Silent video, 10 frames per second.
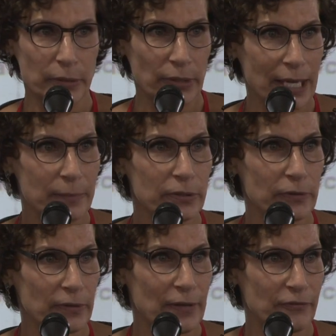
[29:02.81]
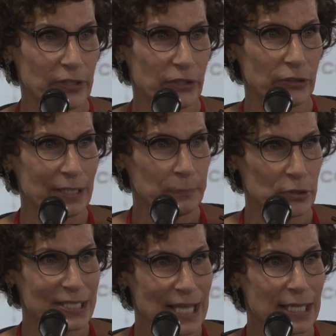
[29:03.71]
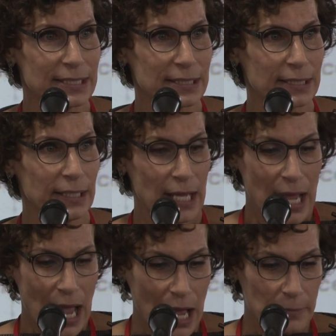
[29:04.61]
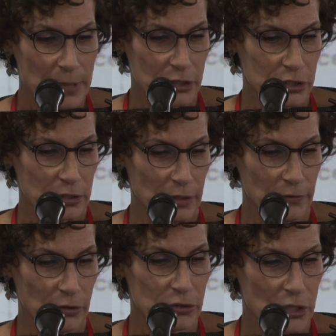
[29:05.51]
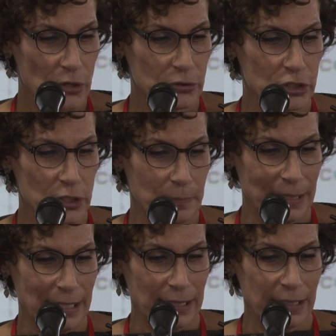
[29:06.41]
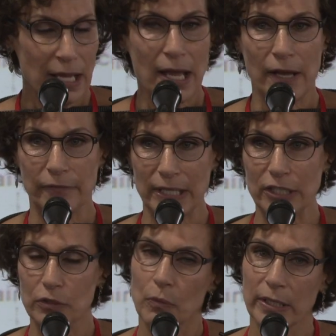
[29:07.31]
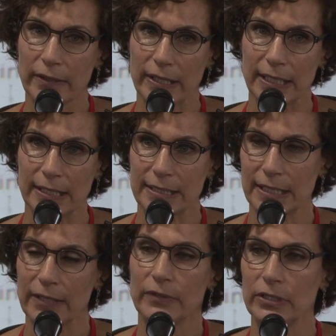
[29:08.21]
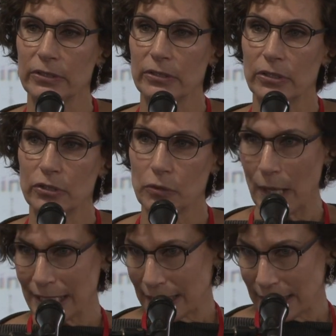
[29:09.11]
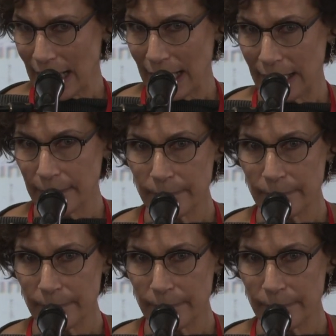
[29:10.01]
we were able to figure precisely how much of her dose should be of each one of these given twice a day.